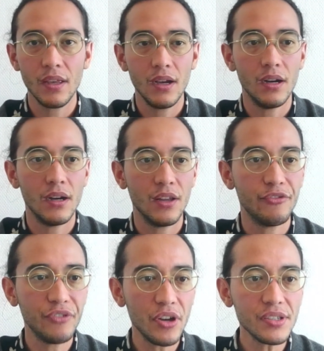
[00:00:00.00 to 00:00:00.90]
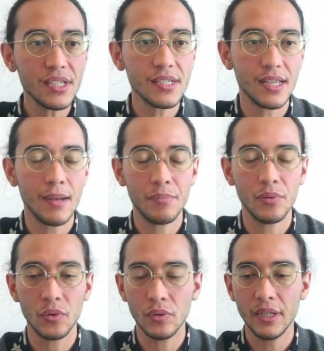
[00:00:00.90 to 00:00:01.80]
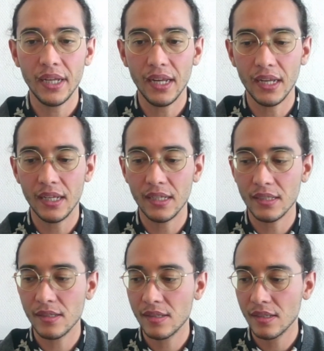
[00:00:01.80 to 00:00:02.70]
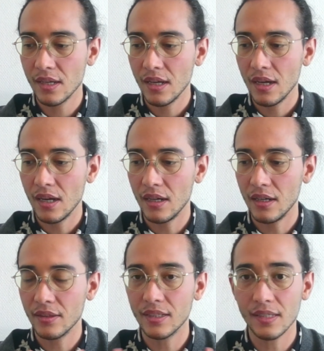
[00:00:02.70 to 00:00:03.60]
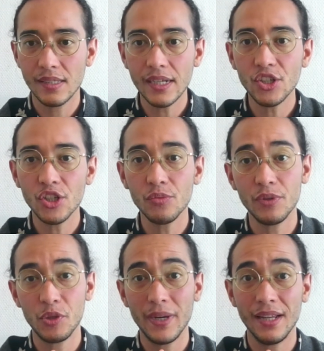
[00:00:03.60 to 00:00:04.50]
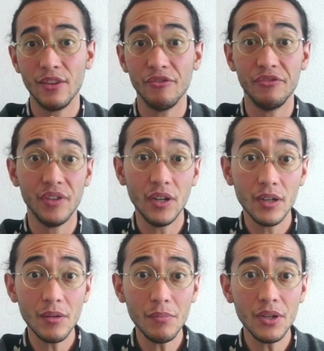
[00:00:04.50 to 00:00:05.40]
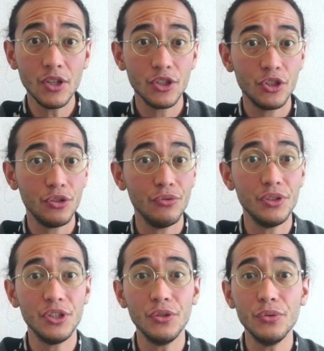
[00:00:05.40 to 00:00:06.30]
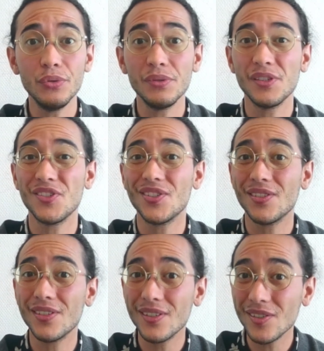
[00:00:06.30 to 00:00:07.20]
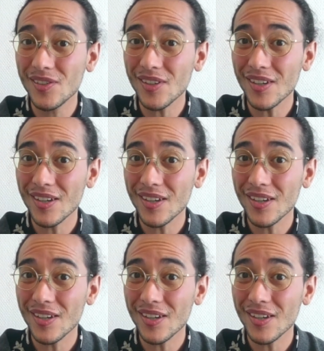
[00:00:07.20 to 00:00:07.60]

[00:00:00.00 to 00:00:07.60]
The first example is the distinction between the verb to use